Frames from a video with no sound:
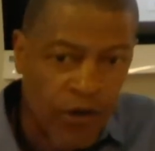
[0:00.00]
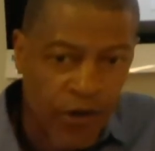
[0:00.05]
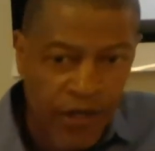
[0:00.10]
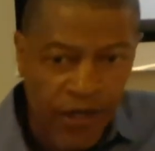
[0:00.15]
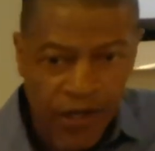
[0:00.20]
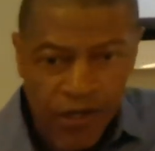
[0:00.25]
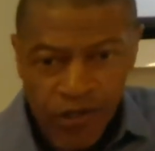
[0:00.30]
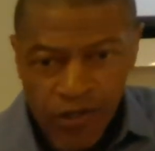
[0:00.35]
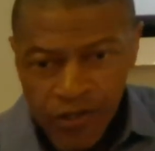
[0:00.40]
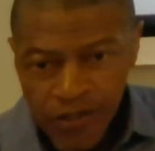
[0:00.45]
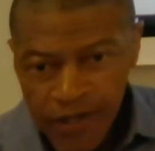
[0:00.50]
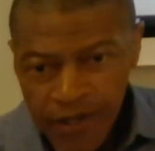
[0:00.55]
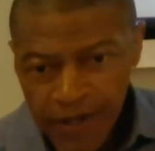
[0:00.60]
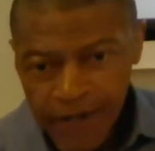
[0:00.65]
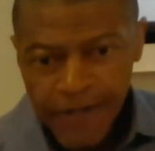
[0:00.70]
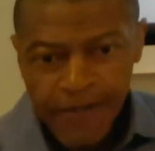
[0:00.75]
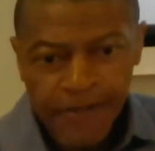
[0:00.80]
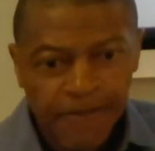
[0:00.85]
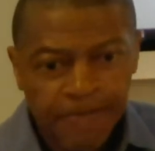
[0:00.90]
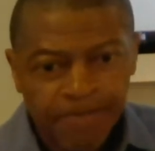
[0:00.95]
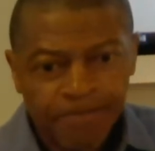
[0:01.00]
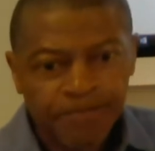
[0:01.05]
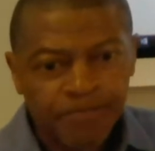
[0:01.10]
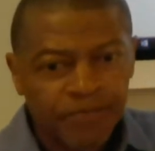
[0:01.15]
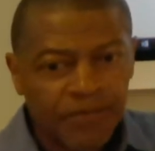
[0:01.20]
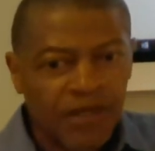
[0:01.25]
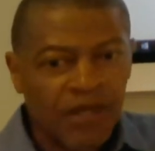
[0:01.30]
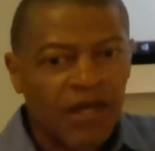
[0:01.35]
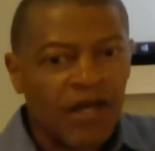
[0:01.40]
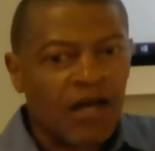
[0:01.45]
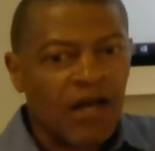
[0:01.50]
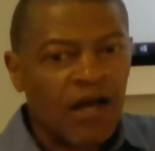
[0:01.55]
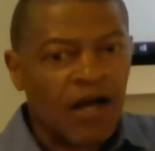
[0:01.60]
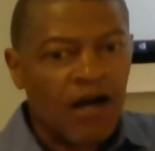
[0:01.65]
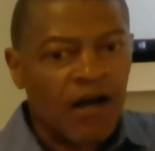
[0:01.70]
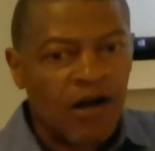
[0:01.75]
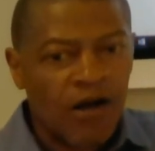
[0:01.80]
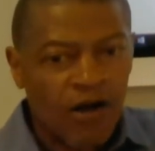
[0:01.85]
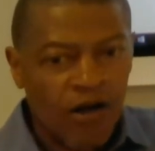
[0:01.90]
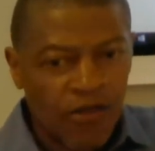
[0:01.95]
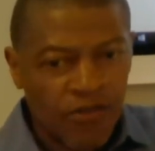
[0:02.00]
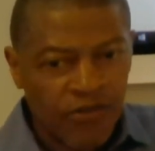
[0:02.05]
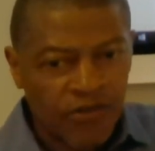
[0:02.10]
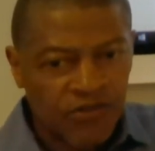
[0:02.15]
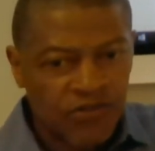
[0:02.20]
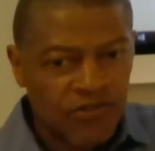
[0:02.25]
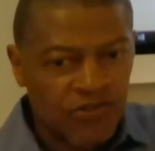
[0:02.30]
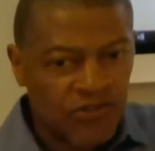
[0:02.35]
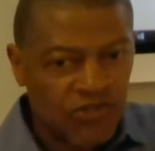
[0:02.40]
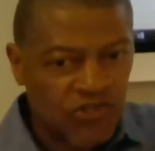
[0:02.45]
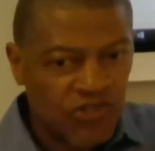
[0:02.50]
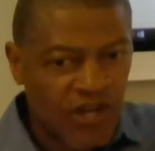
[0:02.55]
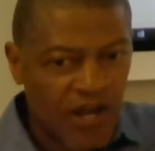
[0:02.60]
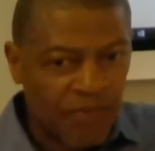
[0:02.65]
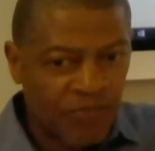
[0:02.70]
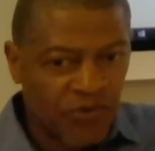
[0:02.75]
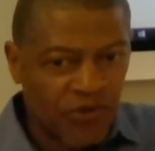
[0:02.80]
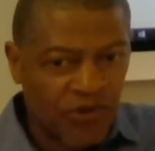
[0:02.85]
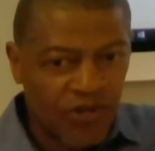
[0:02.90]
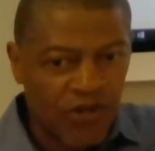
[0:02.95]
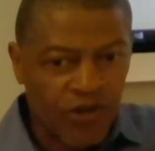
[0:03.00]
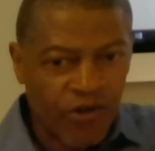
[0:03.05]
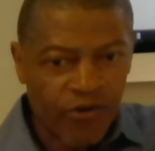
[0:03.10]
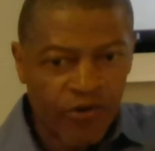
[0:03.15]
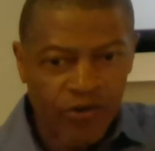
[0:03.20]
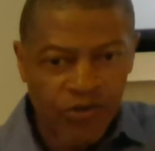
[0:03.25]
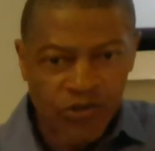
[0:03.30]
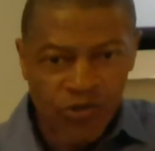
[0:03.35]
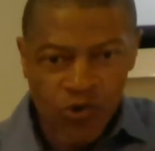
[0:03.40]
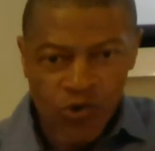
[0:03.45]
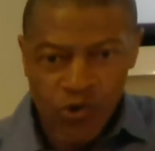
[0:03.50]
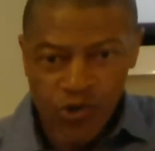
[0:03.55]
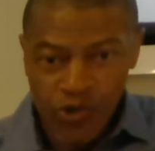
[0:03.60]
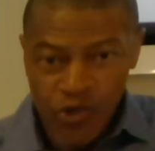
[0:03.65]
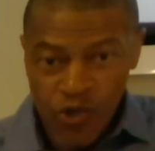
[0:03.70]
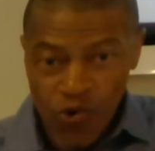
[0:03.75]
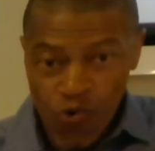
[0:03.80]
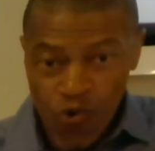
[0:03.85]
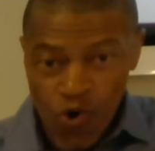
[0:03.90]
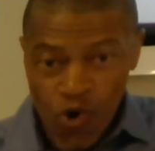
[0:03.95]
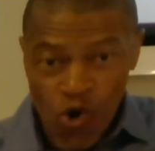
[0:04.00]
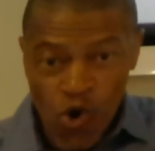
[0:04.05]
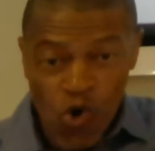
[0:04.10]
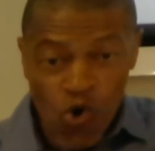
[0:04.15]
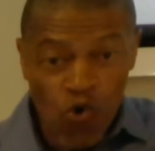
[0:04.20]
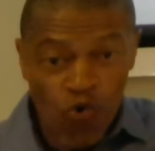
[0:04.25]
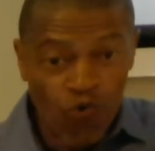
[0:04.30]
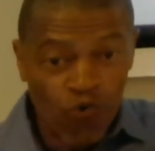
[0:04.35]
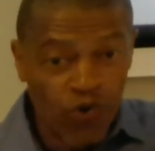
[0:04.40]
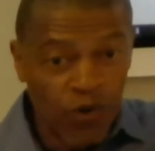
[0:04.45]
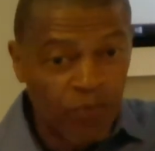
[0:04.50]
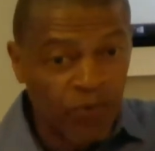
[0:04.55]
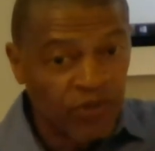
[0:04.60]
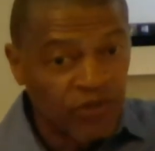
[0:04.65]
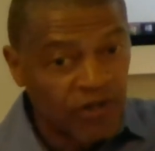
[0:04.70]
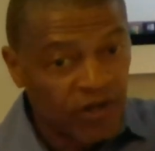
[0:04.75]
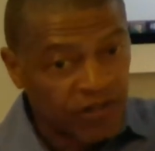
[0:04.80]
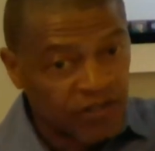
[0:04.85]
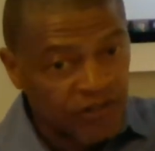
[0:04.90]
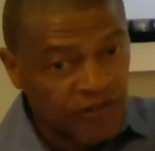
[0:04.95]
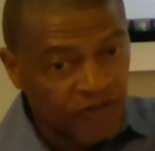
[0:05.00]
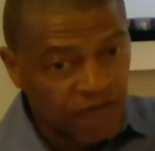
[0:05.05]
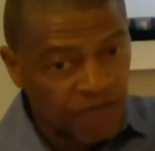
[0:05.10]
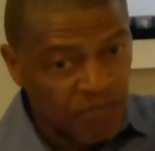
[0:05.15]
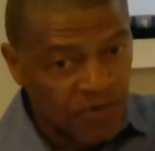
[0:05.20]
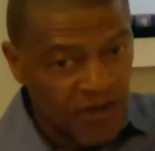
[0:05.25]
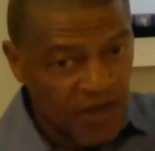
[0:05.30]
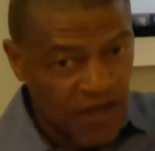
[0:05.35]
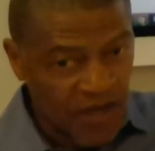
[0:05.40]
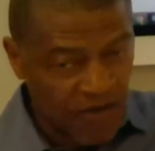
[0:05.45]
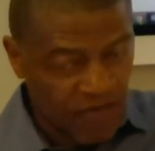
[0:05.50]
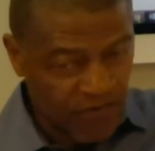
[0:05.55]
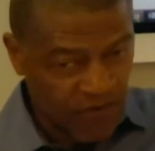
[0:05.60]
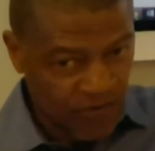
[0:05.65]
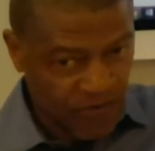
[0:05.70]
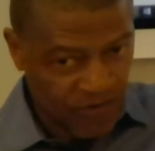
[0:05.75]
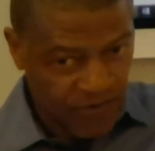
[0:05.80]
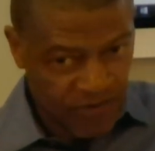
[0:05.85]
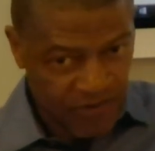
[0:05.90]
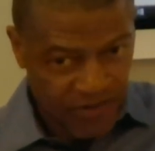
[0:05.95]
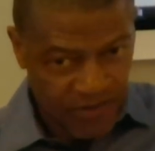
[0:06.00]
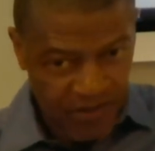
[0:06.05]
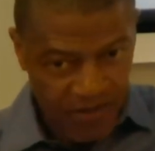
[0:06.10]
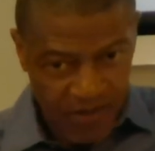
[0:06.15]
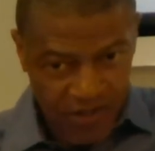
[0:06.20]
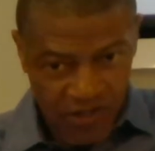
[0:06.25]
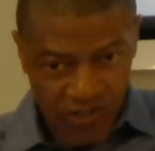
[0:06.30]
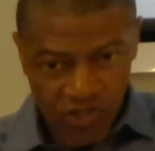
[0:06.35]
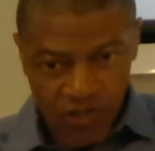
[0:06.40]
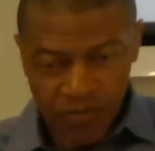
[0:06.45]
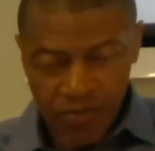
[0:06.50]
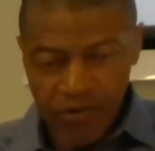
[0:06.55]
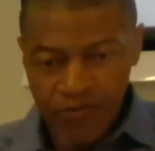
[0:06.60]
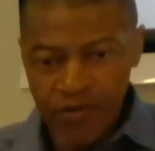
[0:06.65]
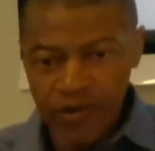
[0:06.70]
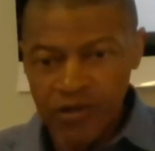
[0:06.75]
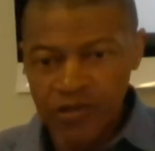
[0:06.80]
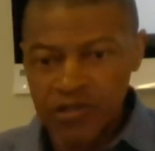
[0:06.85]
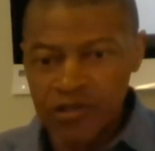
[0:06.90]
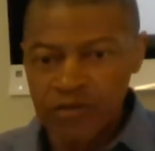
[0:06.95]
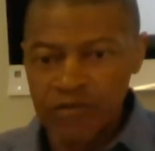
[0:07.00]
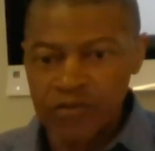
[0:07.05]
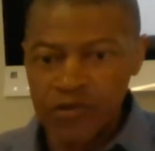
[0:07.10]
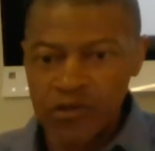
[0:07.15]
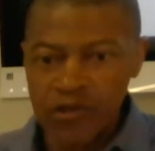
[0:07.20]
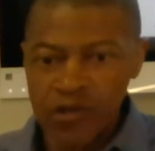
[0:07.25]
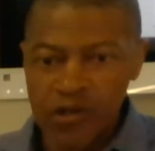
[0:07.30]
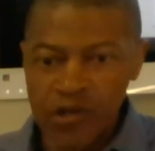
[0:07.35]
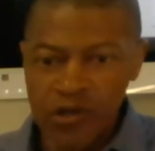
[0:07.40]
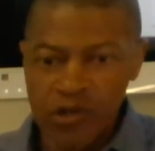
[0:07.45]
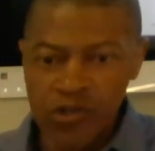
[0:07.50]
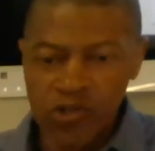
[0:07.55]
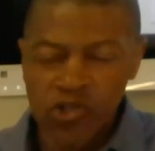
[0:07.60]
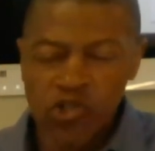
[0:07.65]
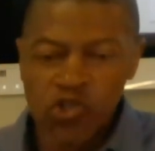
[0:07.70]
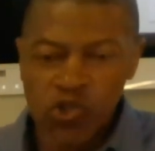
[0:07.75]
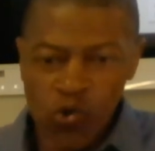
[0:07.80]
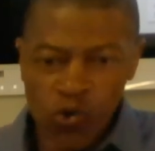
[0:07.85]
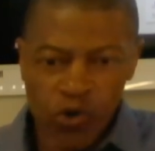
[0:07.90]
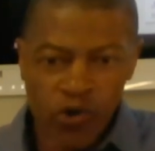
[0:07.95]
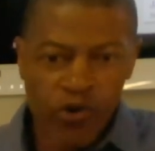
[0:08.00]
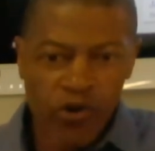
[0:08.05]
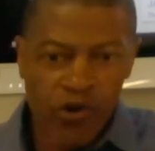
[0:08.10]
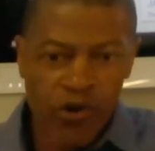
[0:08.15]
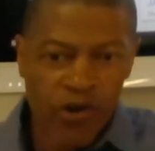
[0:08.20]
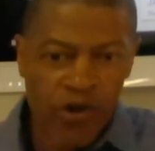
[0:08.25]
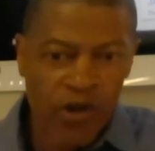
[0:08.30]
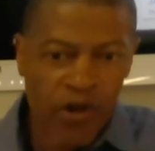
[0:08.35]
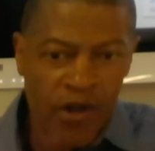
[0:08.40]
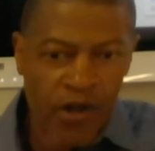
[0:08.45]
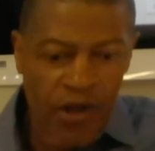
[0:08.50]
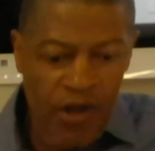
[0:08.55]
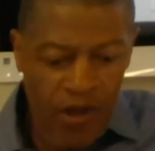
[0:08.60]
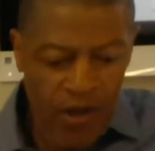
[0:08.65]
Okay, good day. This chapter here is on reproductive behaviors. This should be relatively shorter.